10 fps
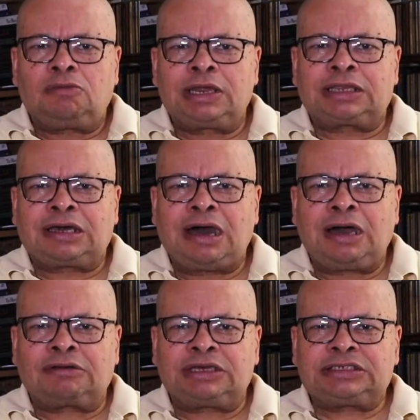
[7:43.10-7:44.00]
with
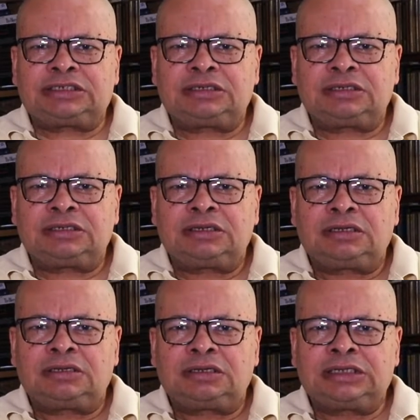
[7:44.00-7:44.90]
Congress,
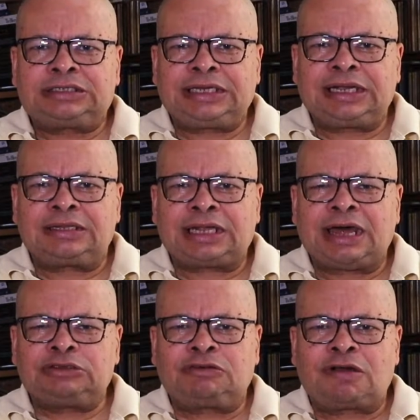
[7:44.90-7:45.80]
the Senate, the
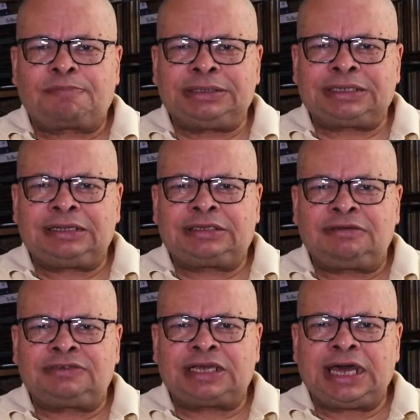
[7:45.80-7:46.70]
House of
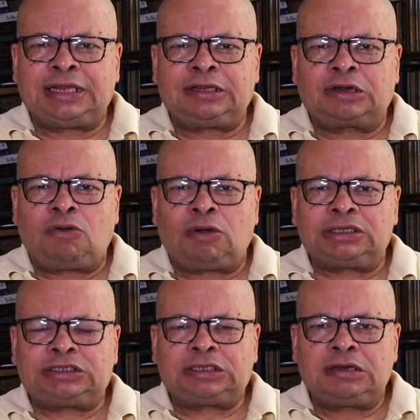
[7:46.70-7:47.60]
Representatives, and the
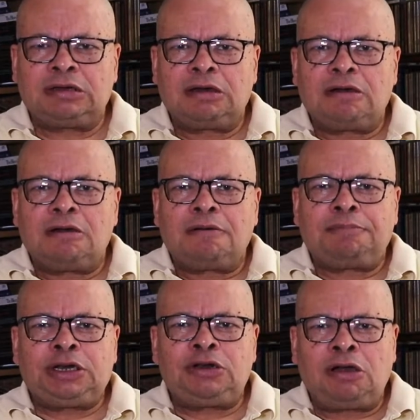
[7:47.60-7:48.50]
courts.
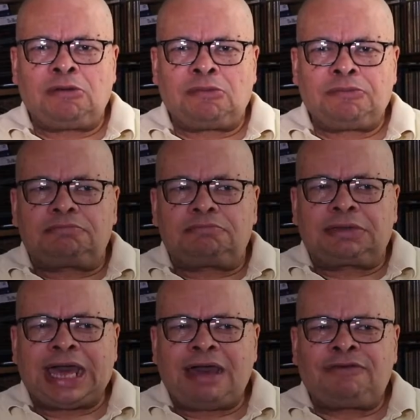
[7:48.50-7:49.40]
But no,
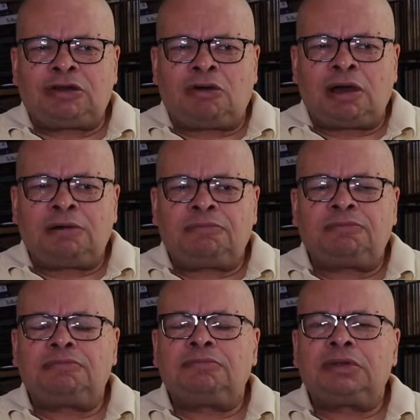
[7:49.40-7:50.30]
Kavanaugh
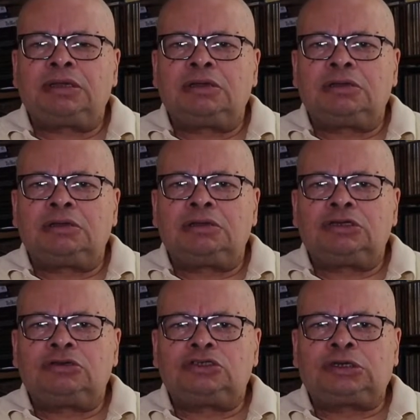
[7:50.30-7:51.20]

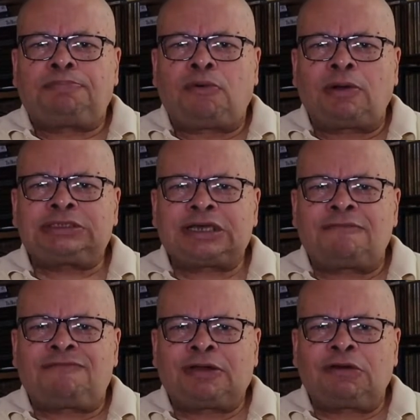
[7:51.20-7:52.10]
supports
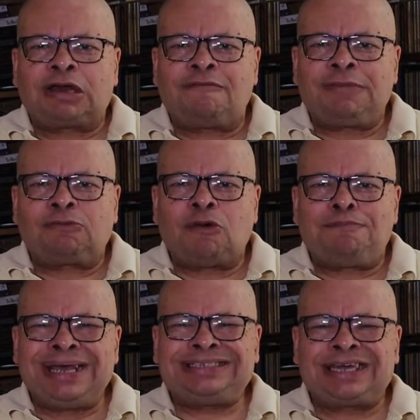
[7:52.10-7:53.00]
a federal government
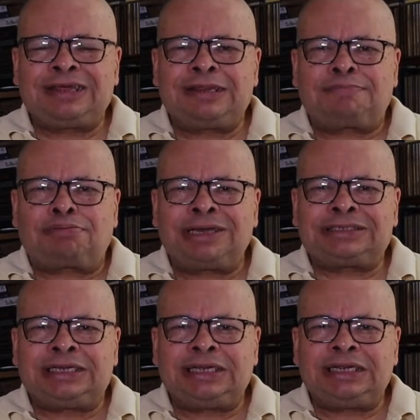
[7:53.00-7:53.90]
where basically the
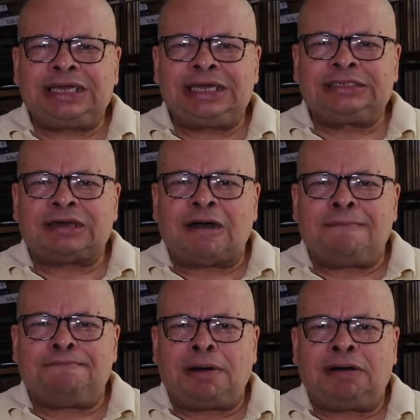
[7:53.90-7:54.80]
president is
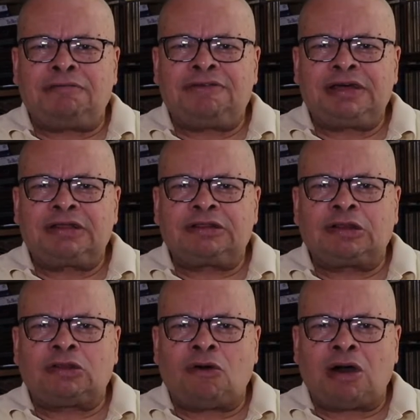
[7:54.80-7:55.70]
above
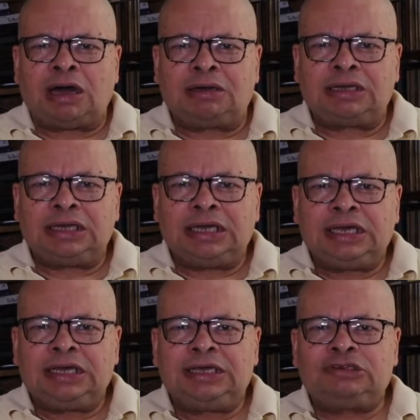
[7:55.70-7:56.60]
the law.
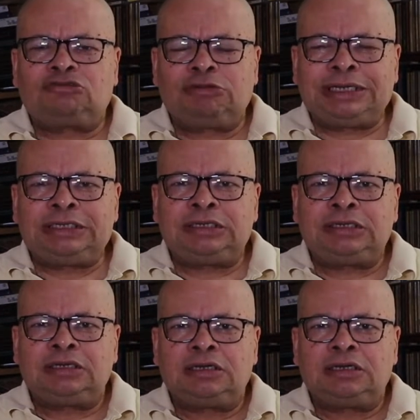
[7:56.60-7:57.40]
He's written